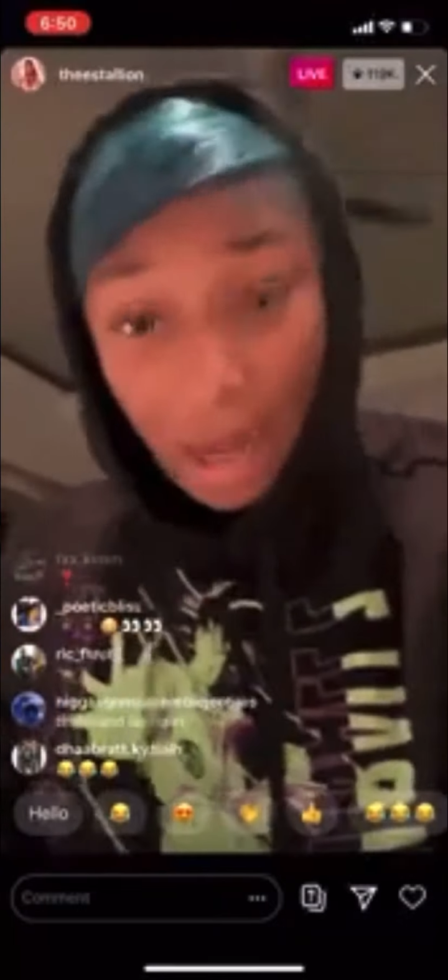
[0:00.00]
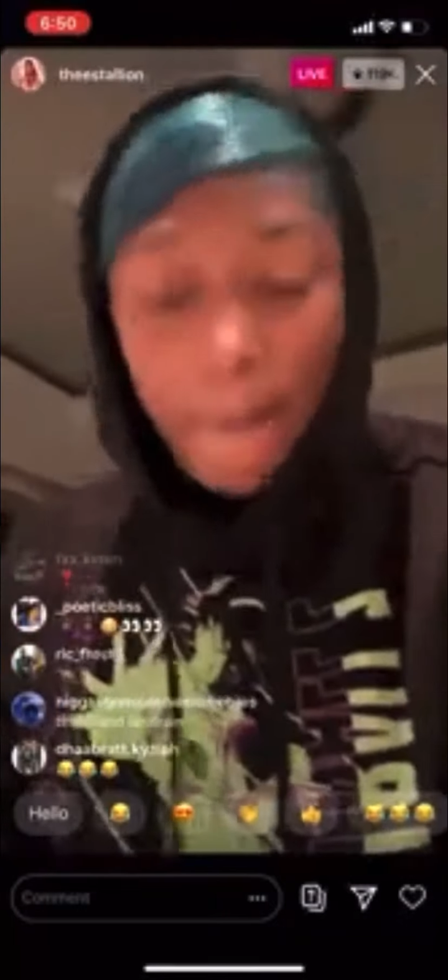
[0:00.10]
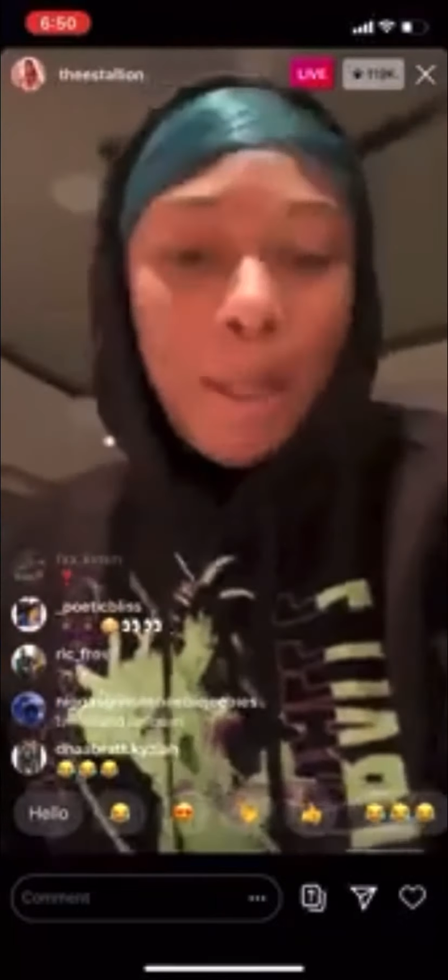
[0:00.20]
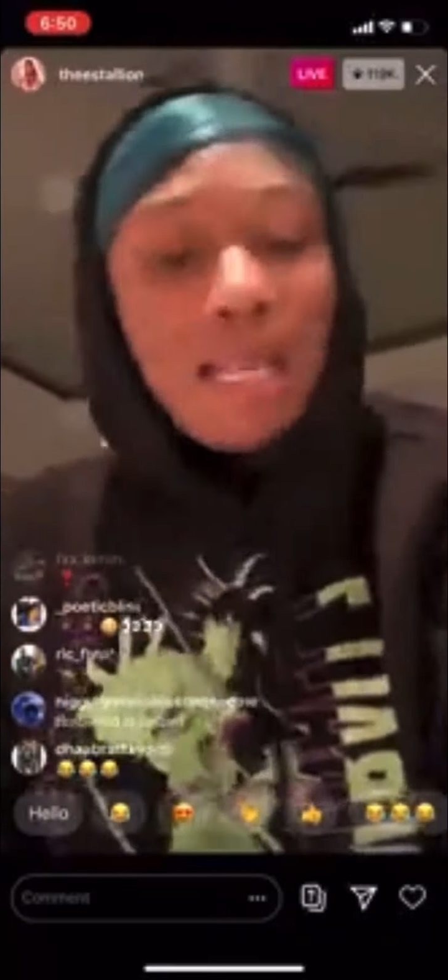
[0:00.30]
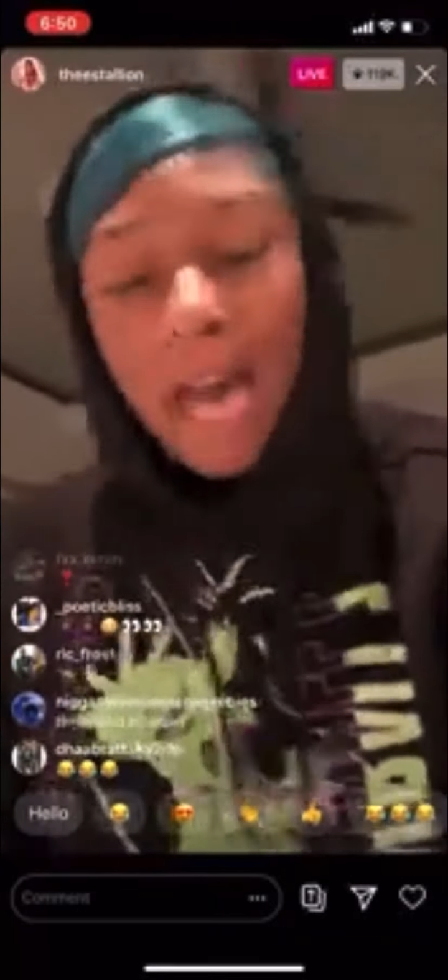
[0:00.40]

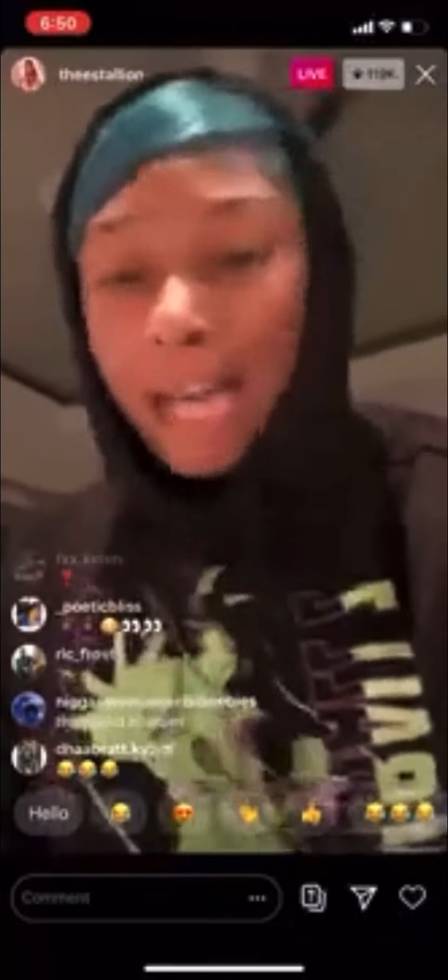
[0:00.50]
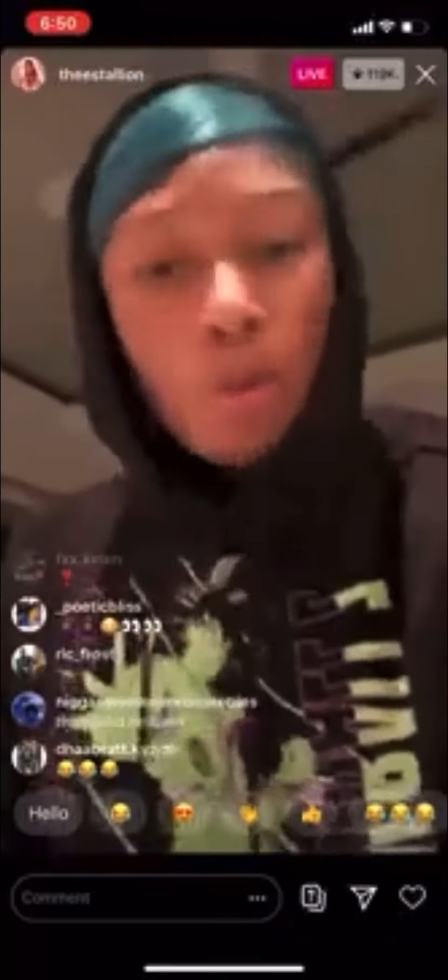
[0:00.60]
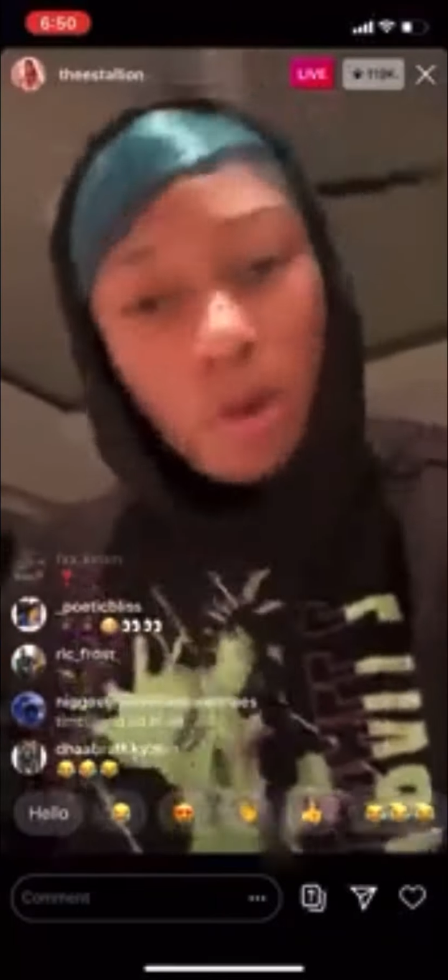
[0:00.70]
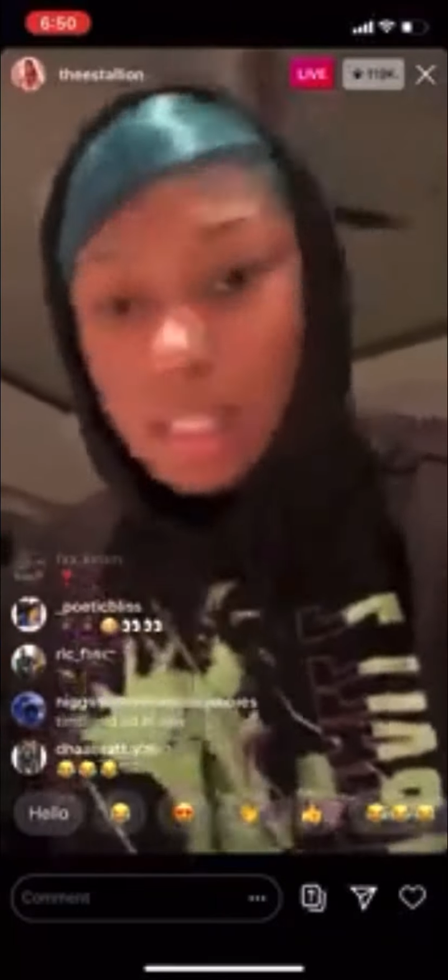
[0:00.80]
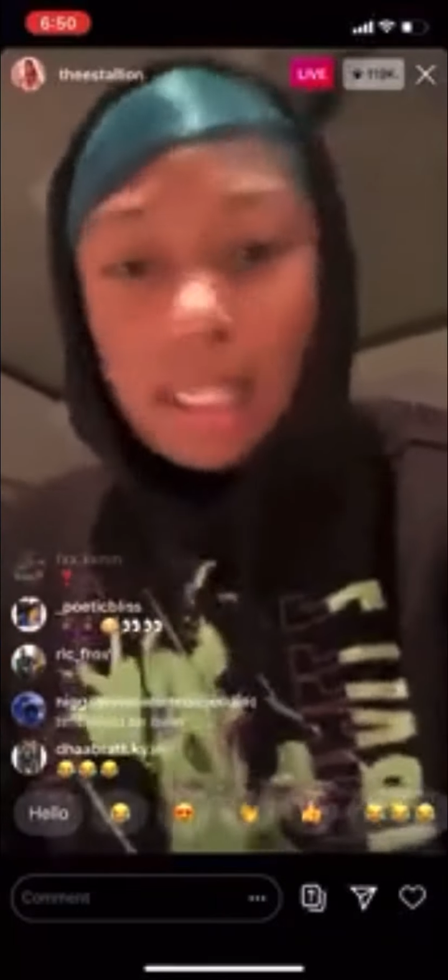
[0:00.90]
because I didn't want
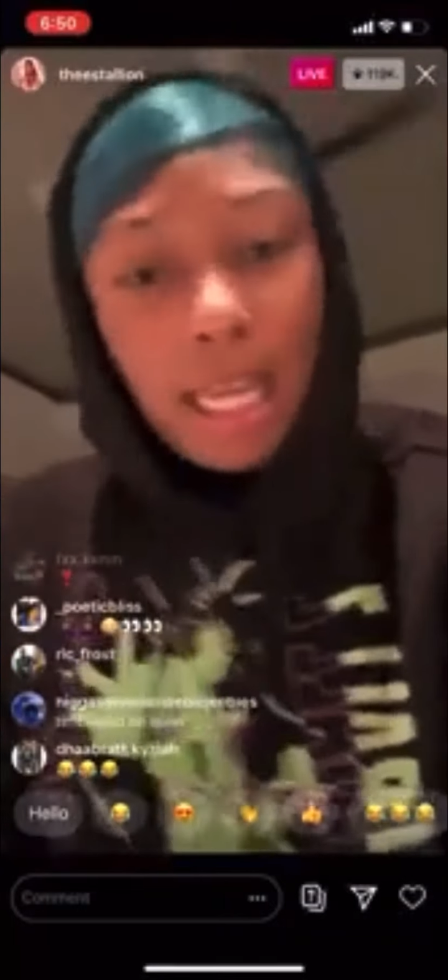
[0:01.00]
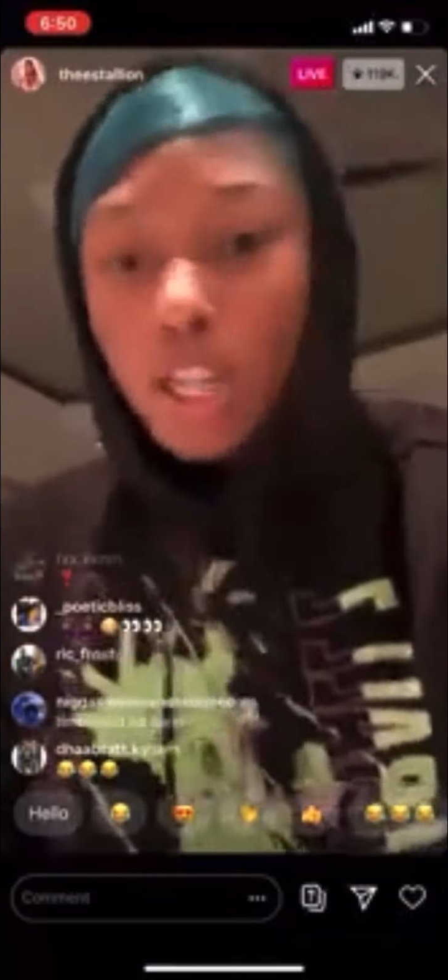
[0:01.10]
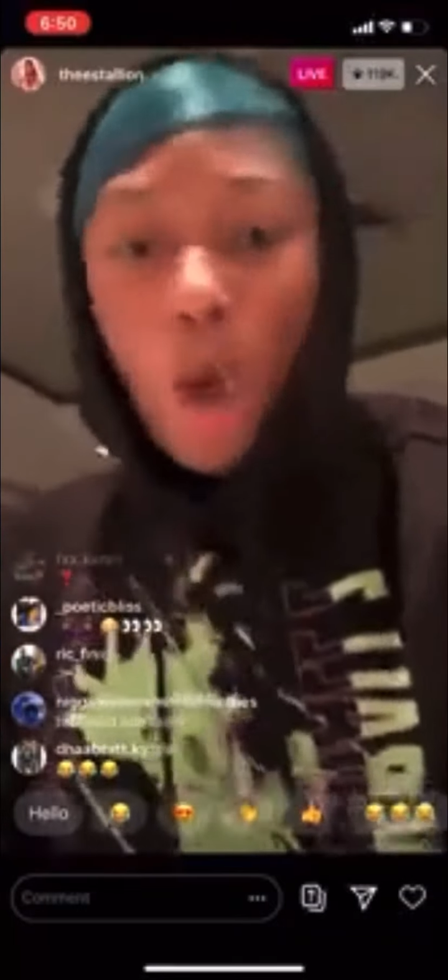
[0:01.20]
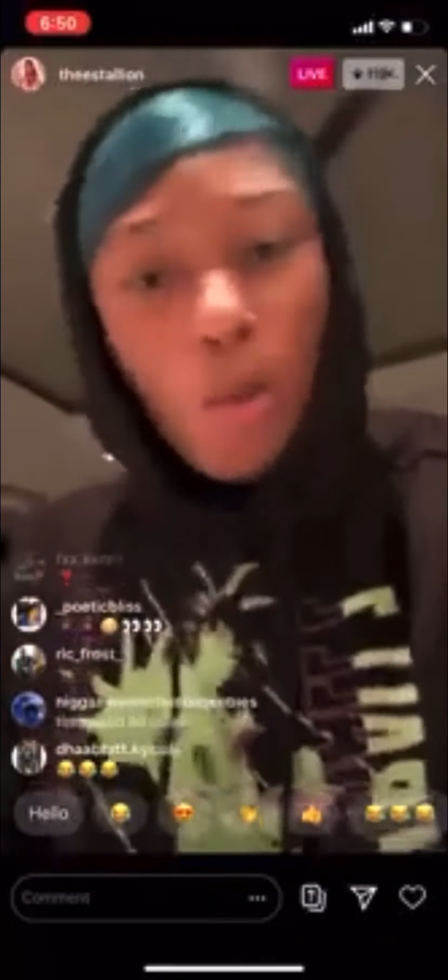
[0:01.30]
us to get in no more